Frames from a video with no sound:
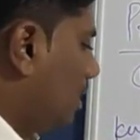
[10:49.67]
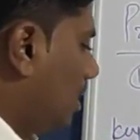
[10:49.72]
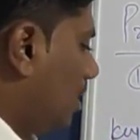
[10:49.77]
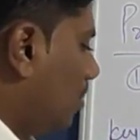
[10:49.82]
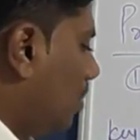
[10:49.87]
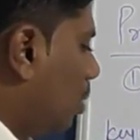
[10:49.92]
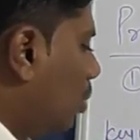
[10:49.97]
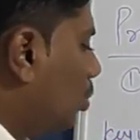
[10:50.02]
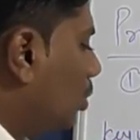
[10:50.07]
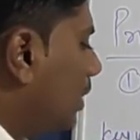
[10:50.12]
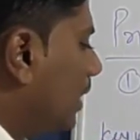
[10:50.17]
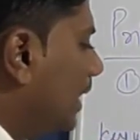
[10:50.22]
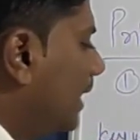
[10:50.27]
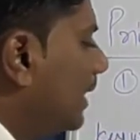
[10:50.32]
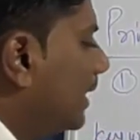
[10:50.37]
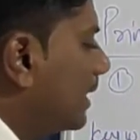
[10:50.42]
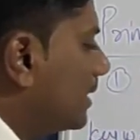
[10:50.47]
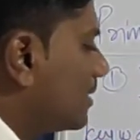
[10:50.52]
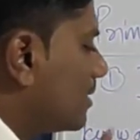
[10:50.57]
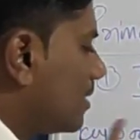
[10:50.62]
about
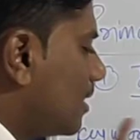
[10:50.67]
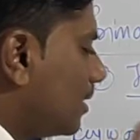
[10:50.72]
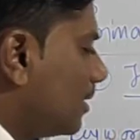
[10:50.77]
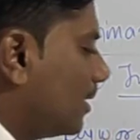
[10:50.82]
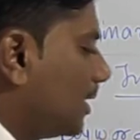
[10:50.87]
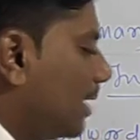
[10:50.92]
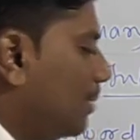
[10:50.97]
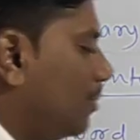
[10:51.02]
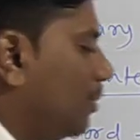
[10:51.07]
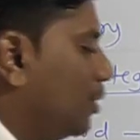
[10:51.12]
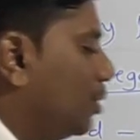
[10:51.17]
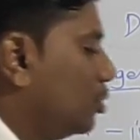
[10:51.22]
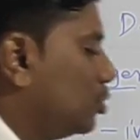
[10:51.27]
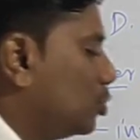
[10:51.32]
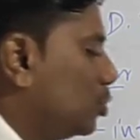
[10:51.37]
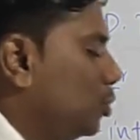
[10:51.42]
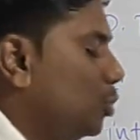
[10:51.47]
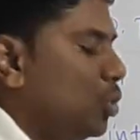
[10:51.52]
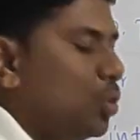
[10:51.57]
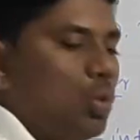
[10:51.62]
integer data type, you
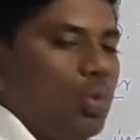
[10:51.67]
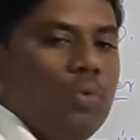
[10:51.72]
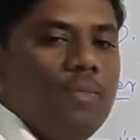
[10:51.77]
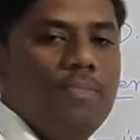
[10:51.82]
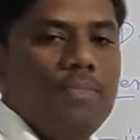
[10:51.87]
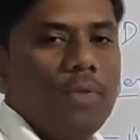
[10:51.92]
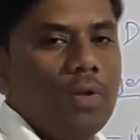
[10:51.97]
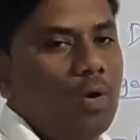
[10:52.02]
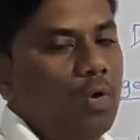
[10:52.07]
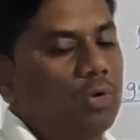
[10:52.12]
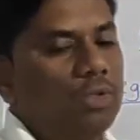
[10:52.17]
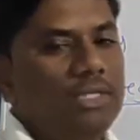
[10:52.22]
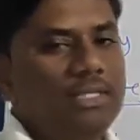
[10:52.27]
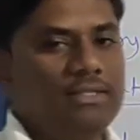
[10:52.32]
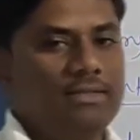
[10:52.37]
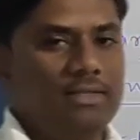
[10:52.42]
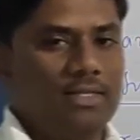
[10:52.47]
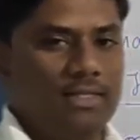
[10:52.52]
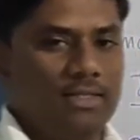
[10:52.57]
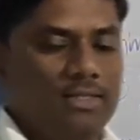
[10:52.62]
should know all
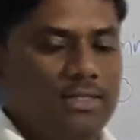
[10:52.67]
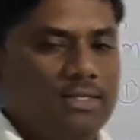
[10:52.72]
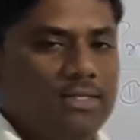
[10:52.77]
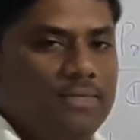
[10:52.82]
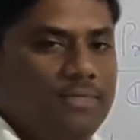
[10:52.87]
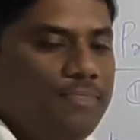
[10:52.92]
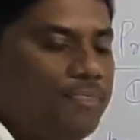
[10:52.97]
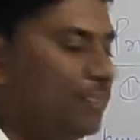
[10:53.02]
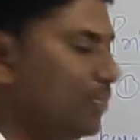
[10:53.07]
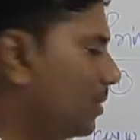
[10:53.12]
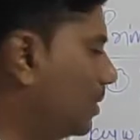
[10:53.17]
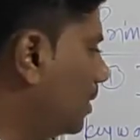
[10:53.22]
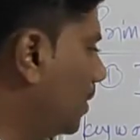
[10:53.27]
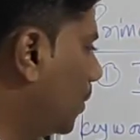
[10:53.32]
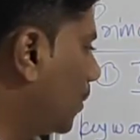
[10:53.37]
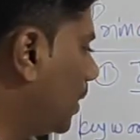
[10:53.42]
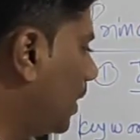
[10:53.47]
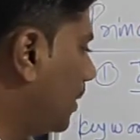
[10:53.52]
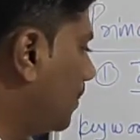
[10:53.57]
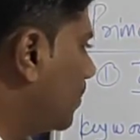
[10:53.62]
these things.
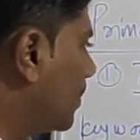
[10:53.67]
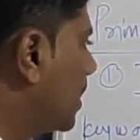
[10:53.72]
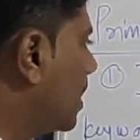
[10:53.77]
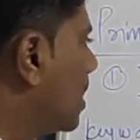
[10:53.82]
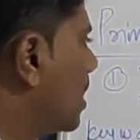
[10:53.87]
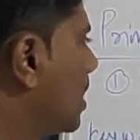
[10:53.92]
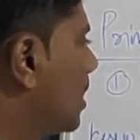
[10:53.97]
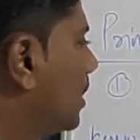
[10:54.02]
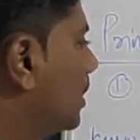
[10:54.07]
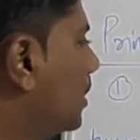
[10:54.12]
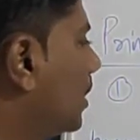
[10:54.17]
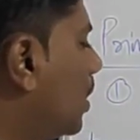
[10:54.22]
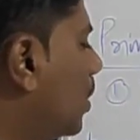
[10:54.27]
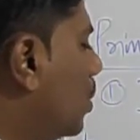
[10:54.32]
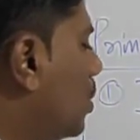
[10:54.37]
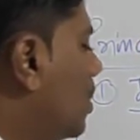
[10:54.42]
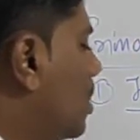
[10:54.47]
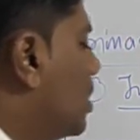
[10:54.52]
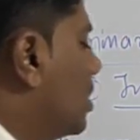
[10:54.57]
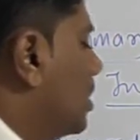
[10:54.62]
Okay,
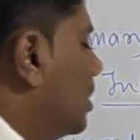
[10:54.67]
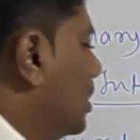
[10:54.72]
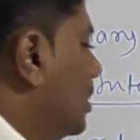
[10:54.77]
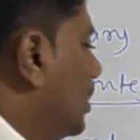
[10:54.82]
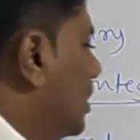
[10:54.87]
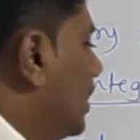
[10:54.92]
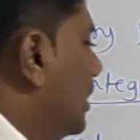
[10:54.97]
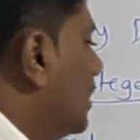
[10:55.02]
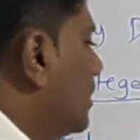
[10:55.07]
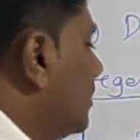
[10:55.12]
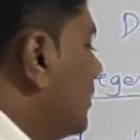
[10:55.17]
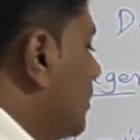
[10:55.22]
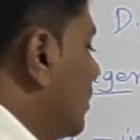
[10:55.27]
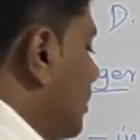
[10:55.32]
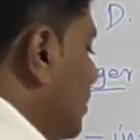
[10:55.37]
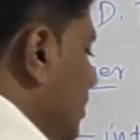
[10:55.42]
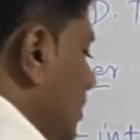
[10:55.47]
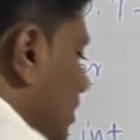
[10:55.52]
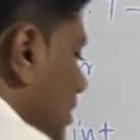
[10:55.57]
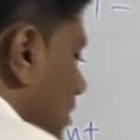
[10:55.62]
now let us